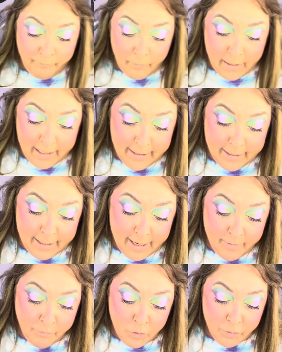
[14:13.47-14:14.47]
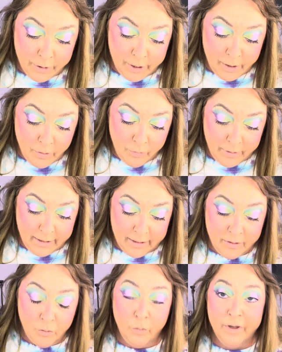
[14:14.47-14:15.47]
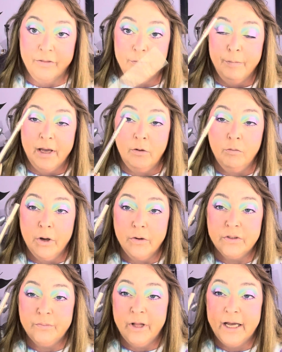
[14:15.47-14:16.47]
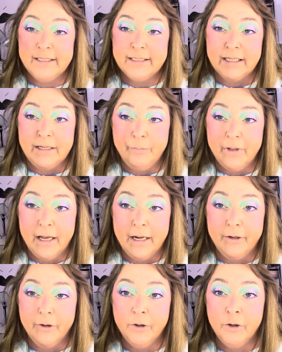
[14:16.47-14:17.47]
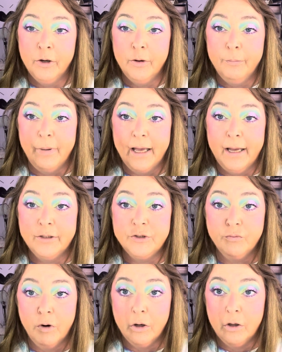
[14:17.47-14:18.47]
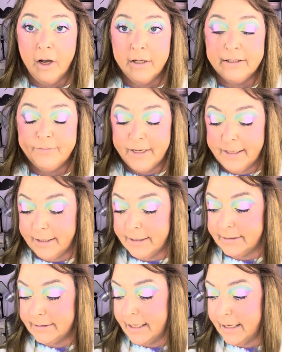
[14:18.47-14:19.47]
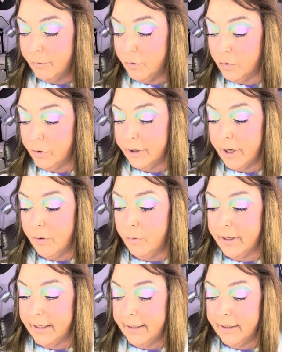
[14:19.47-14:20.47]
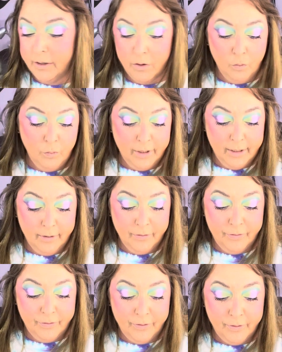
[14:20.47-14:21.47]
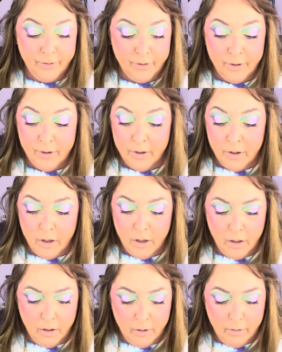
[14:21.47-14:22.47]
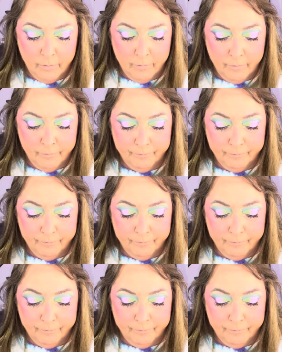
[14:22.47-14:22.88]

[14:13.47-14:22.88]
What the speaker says: And I'm going to go in with Melrose Place Lip Liner by Gerard Cosmetics, and we're going to go in with that